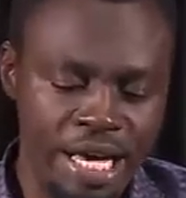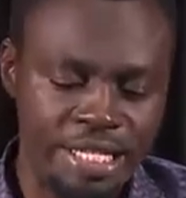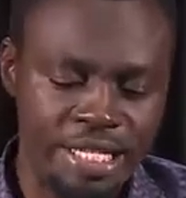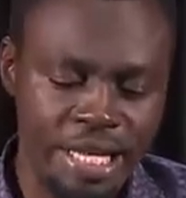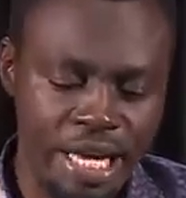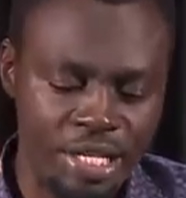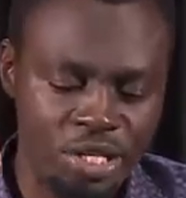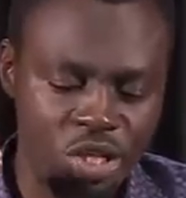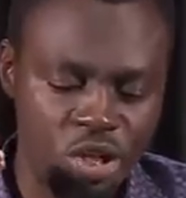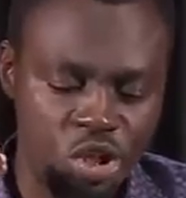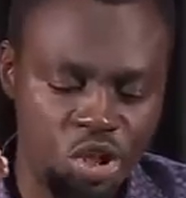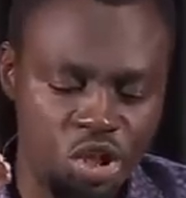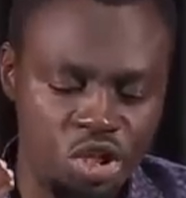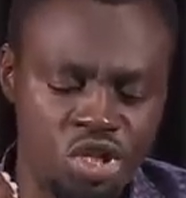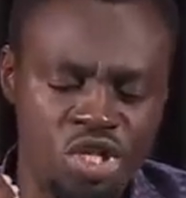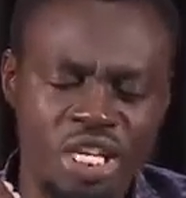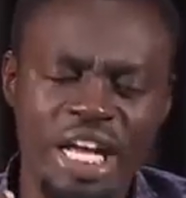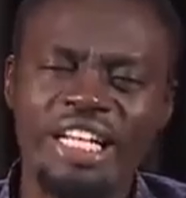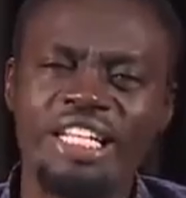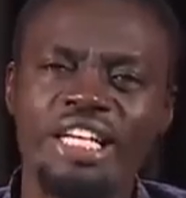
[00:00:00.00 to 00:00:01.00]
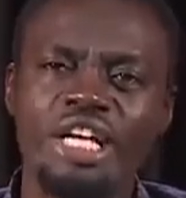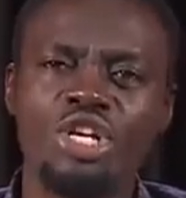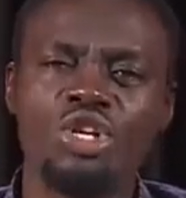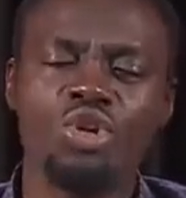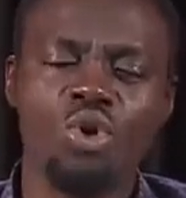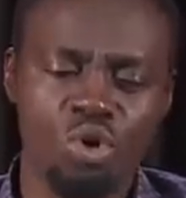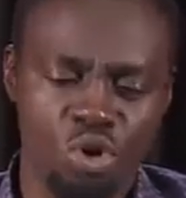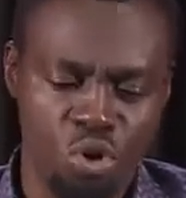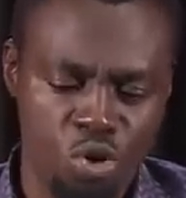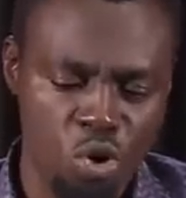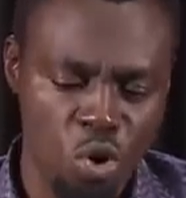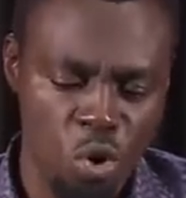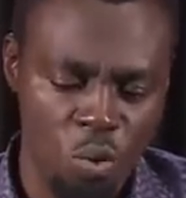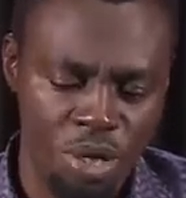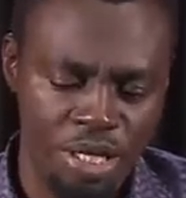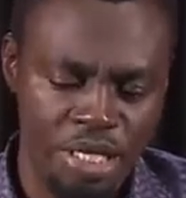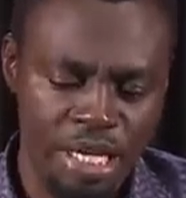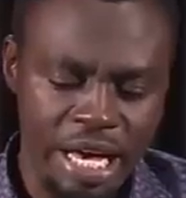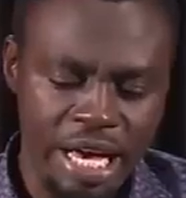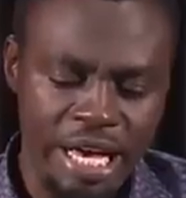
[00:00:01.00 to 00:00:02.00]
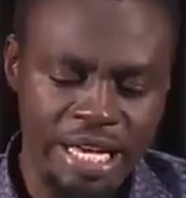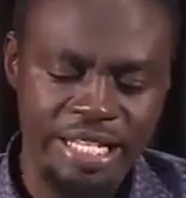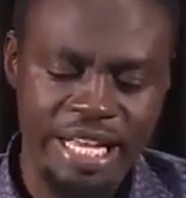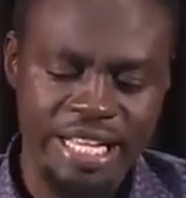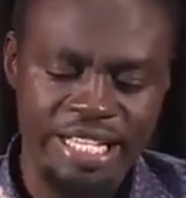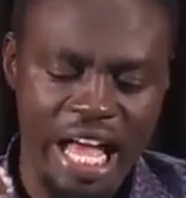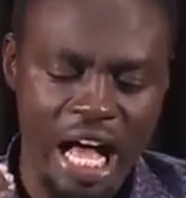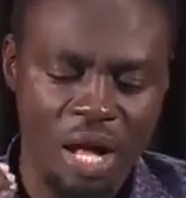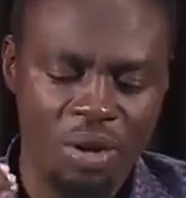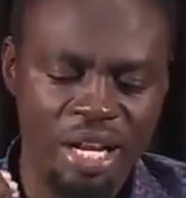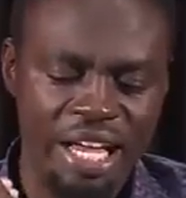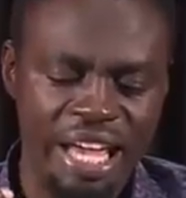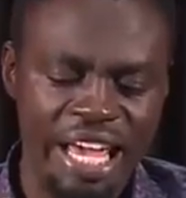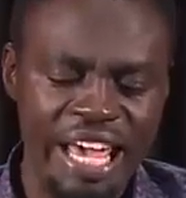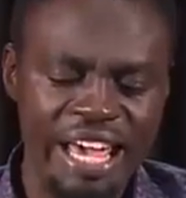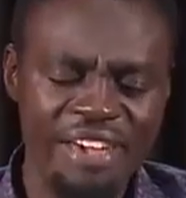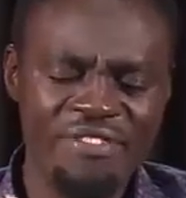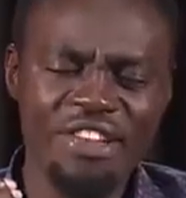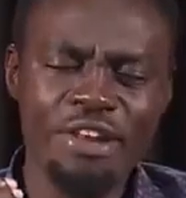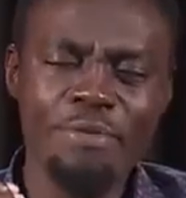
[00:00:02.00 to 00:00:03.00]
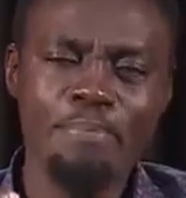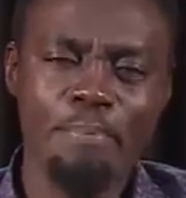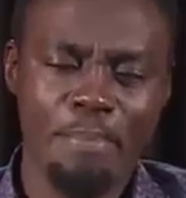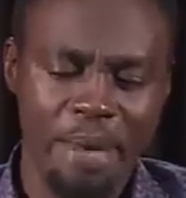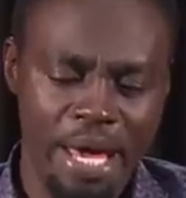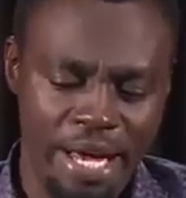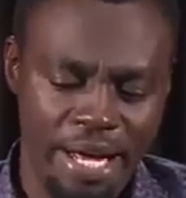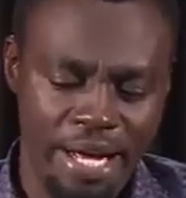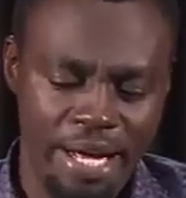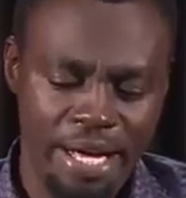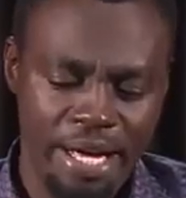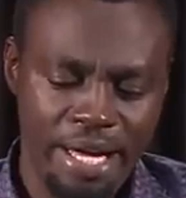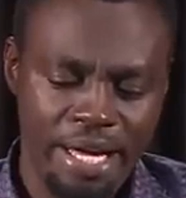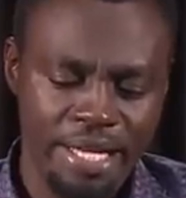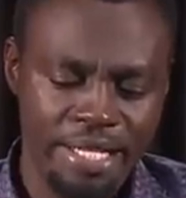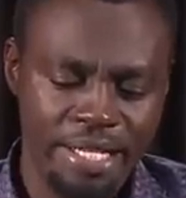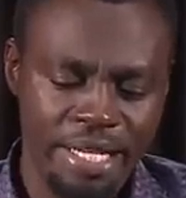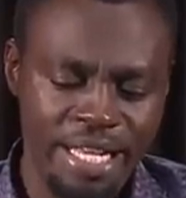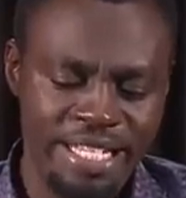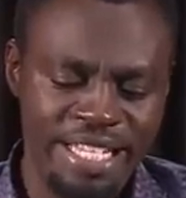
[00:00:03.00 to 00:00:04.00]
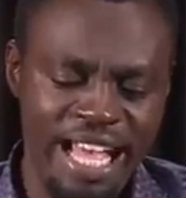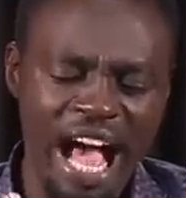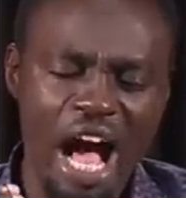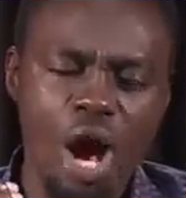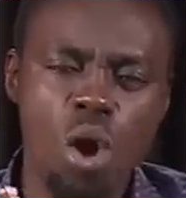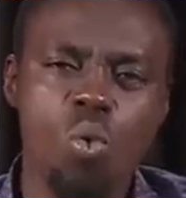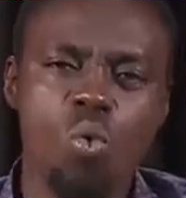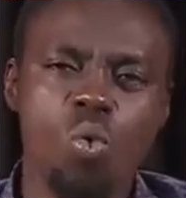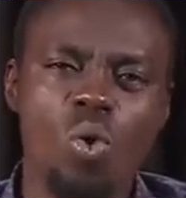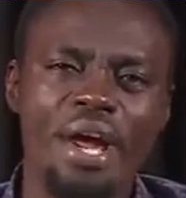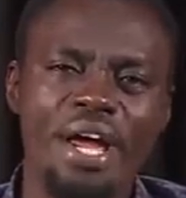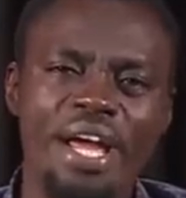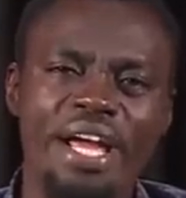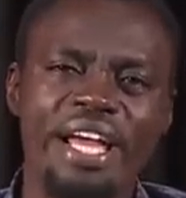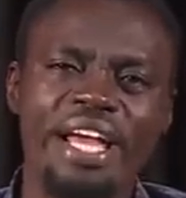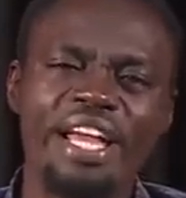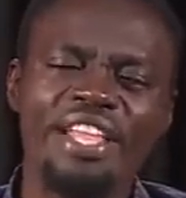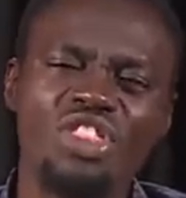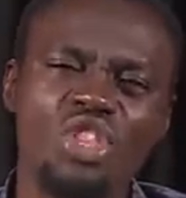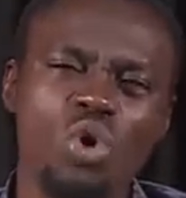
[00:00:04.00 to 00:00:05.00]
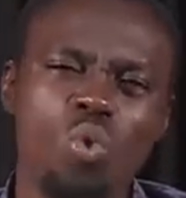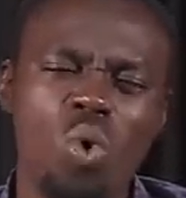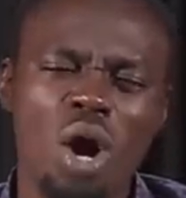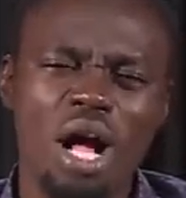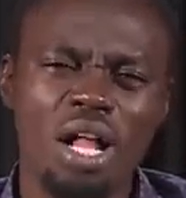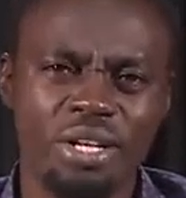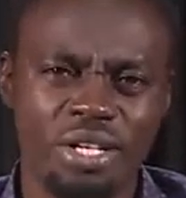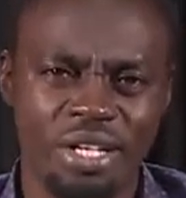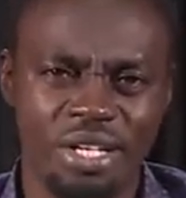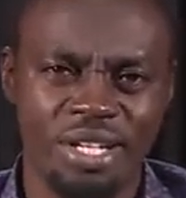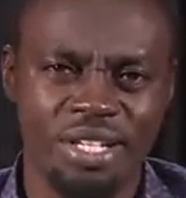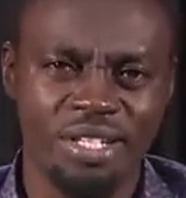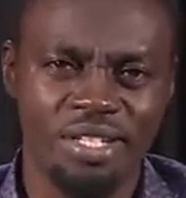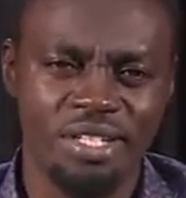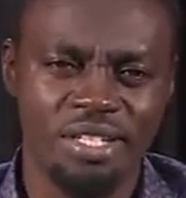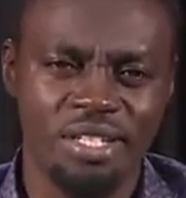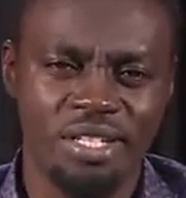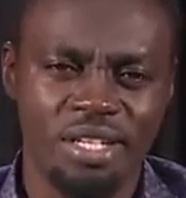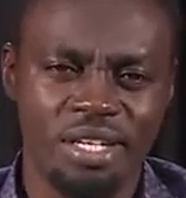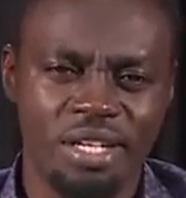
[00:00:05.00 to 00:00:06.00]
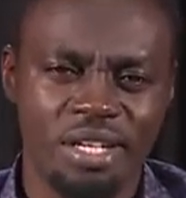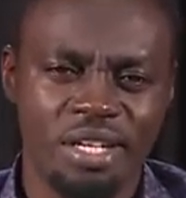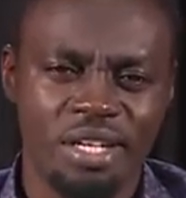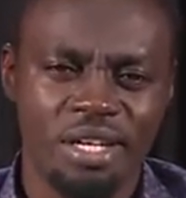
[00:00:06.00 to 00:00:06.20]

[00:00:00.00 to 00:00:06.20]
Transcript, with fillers: He says, Shall ye not know it? He says, I'll even make, he says, a way in the wilderness.